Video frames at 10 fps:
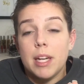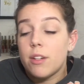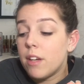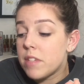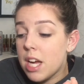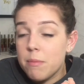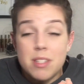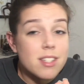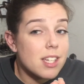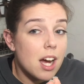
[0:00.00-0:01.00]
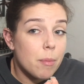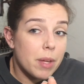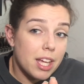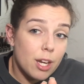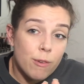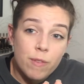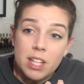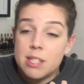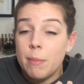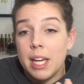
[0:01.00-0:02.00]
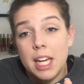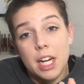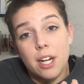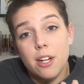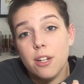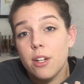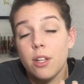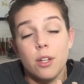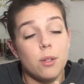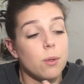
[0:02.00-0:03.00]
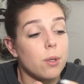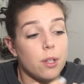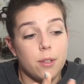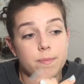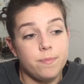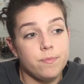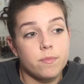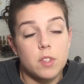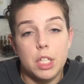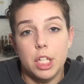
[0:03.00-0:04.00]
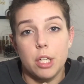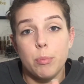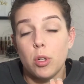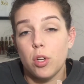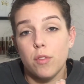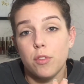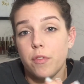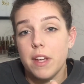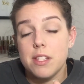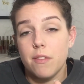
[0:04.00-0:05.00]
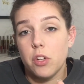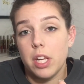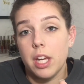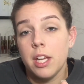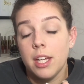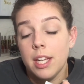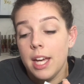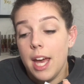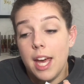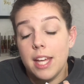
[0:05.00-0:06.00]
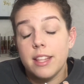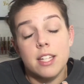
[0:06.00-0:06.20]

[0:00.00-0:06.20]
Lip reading: I don't have time to stop and fix my hair or, you know, put on a full face every day, and